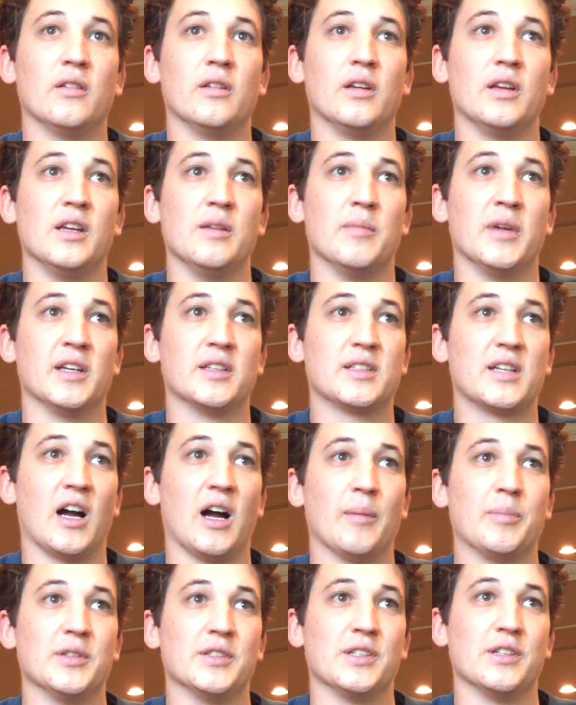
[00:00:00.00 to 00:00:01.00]
he makes
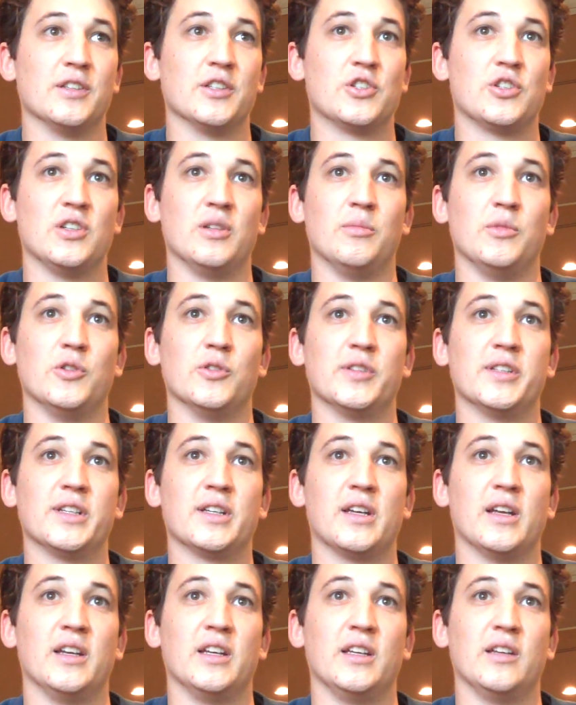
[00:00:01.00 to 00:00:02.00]
copies of the sheet
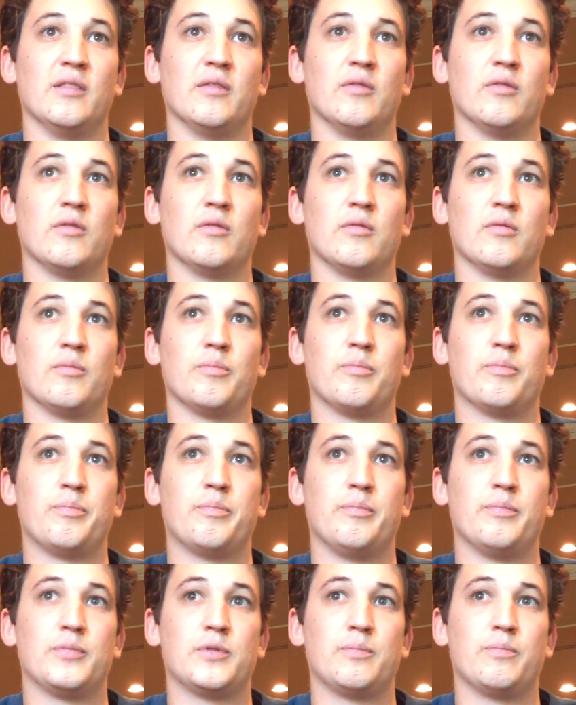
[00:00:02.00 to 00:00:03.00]
music, and he
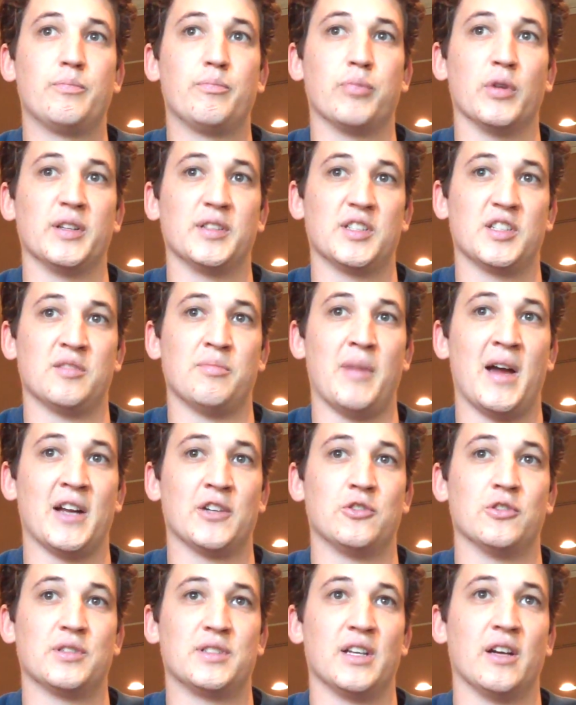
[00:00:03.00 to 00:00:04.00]
brings his
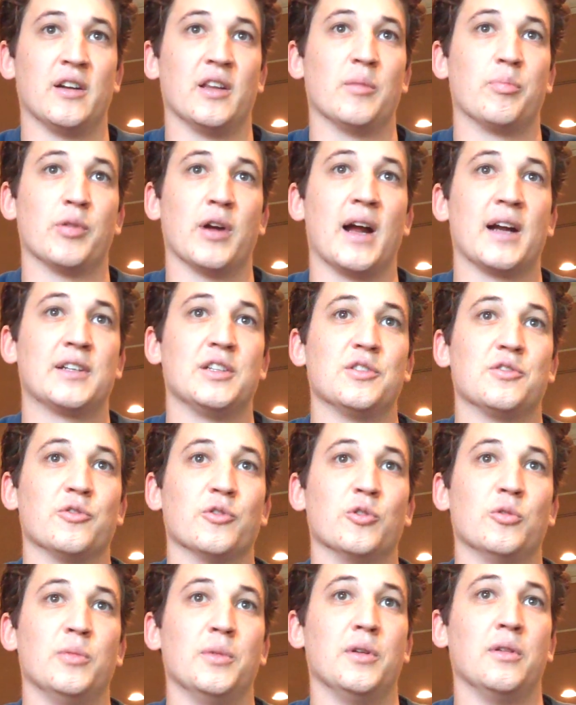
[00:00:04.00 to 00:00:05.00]
mattress down to the practice
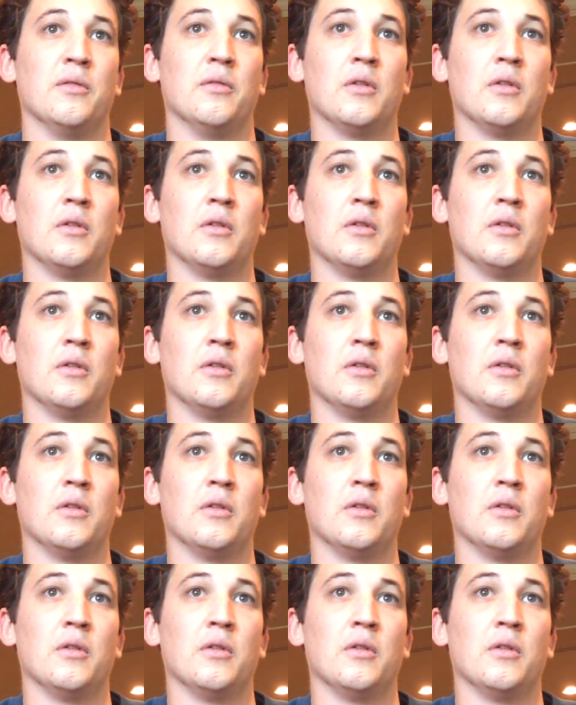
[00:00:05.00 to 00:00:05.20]
room, and